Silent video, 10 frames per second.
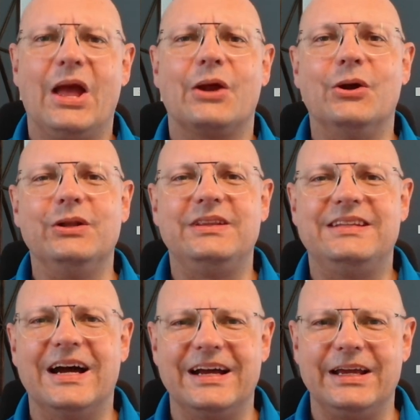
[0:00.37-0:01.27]
Good
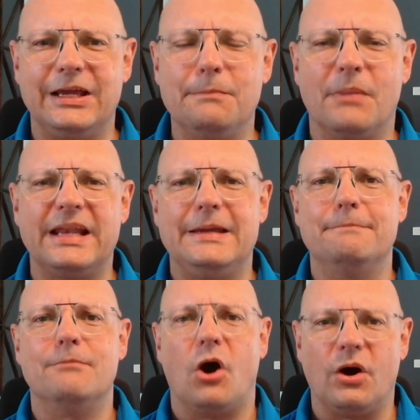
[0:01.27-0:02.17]
day, Money
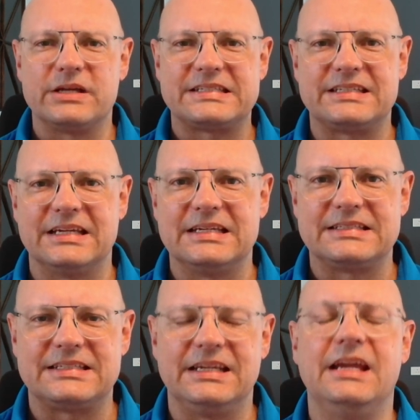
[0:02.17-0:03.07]

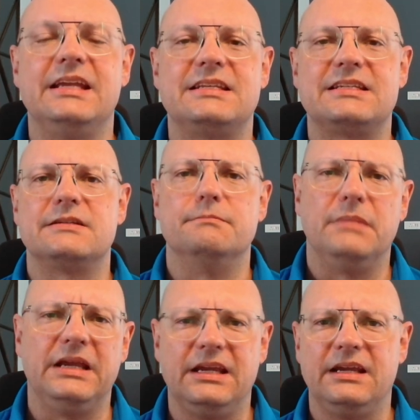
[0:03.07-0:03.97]
Masters. It's
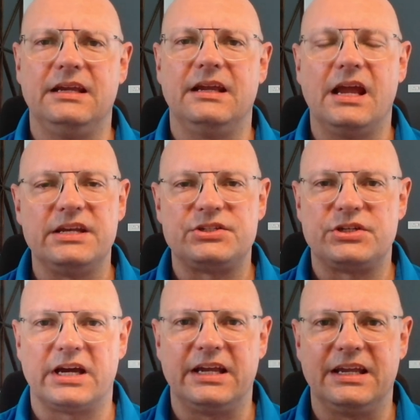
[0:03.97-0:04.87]
me,
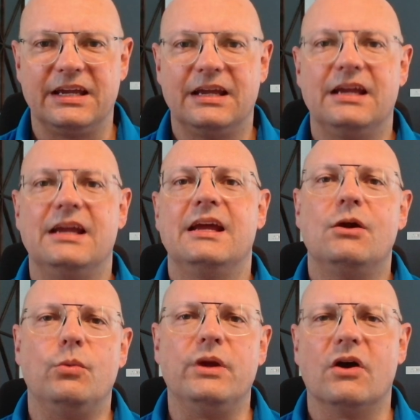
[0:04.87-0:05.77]
SJ.
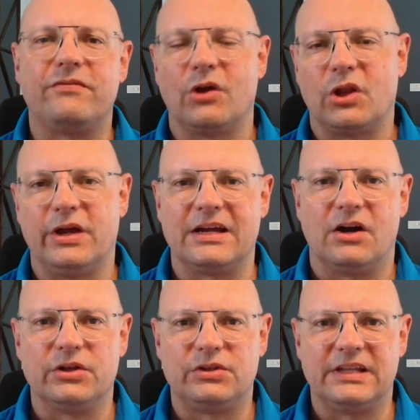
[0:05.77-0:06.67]
We are following
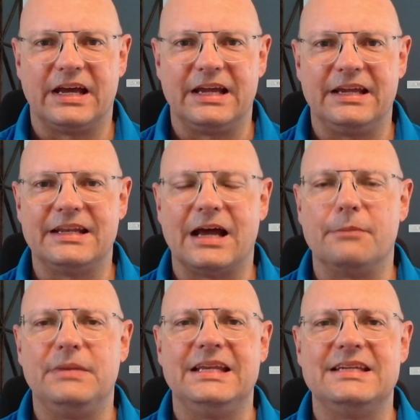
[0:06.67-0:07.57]
on today in our
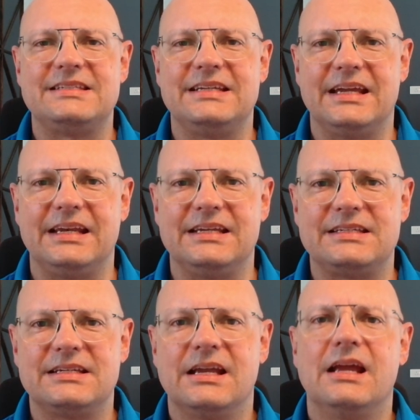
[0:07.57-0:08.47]
mini
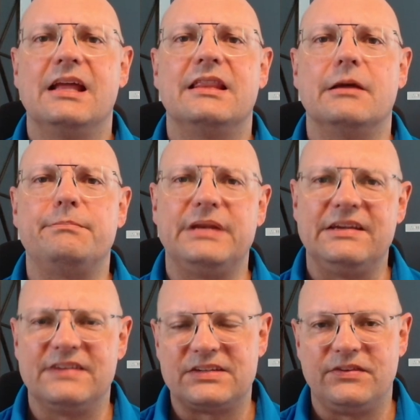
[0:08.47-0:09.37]
series. The
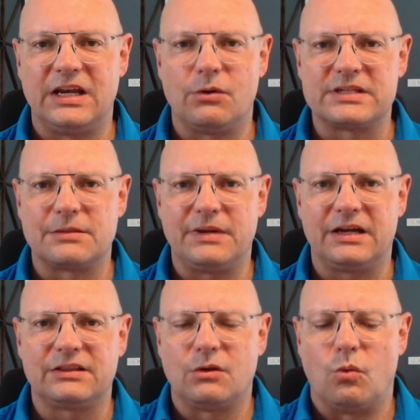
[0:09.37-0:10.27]
previous video was
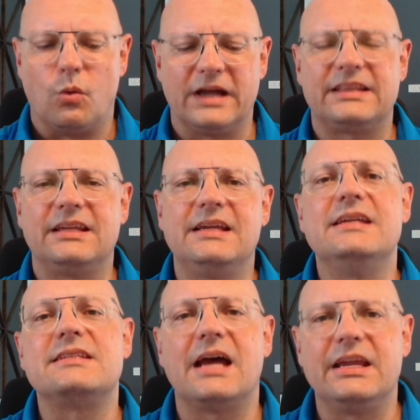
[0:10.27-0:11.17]
about what
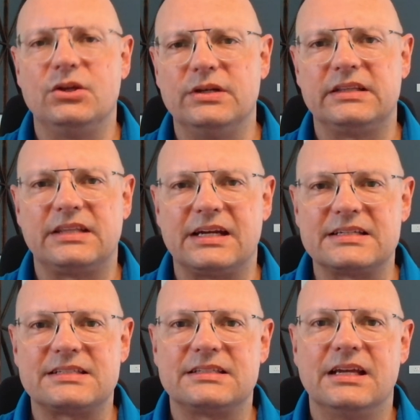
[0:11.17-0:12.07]
is a unit
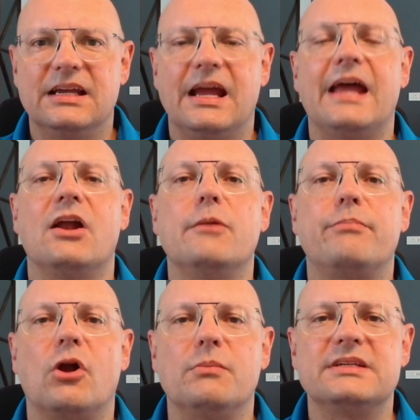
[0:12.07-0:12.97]
trust, and I
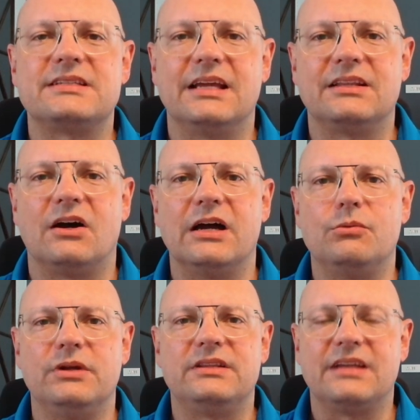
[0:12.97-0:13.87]
promised that I
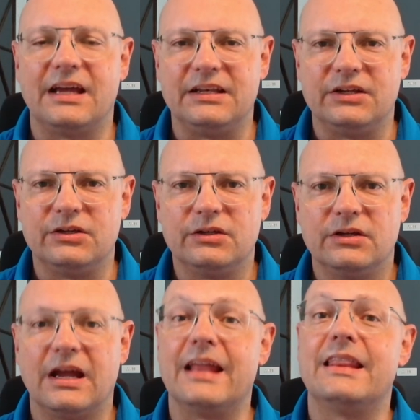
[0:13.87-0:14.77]
would tell you,
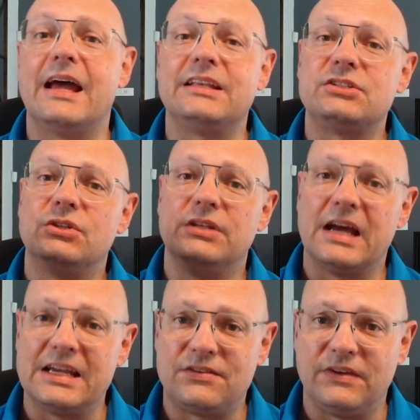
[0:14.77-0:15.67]
and that is
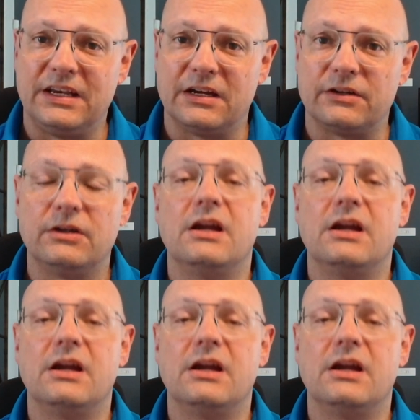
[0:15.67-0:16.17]
today's video,